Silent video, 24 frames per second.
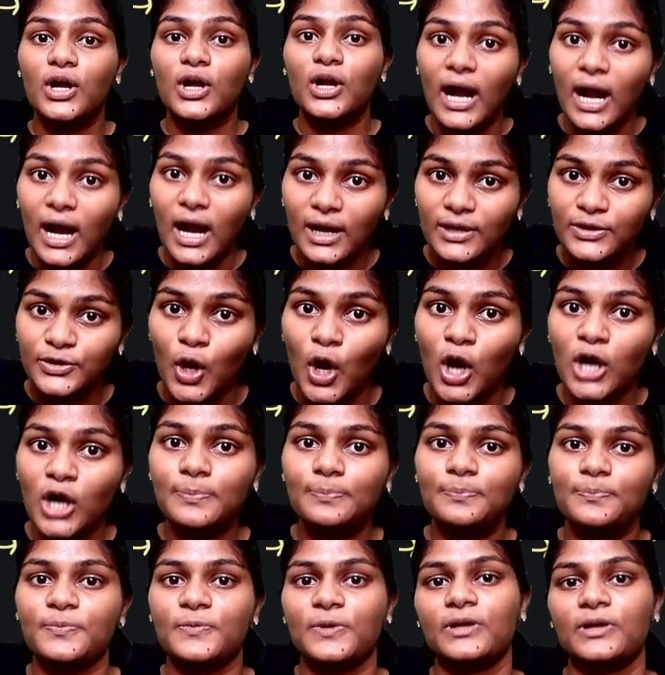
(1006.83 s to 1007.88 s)
not,
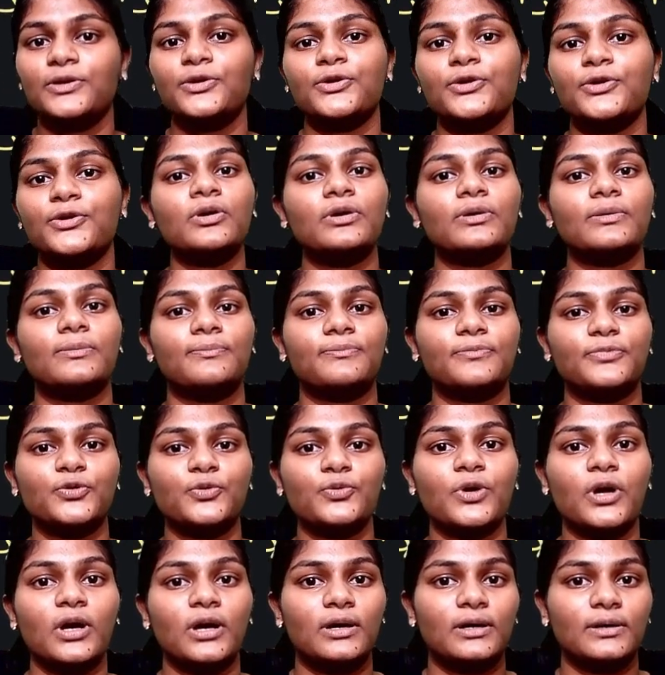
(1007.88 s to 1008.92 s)
to
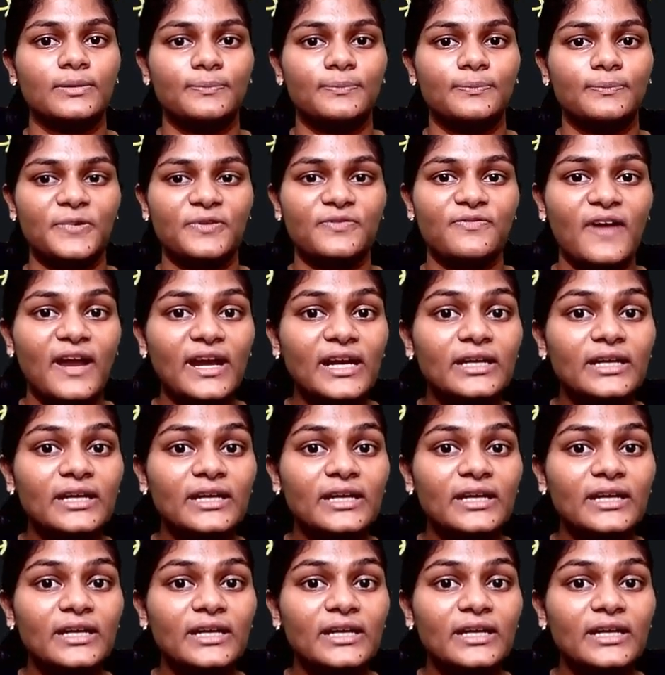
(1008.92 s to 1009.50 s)
prevent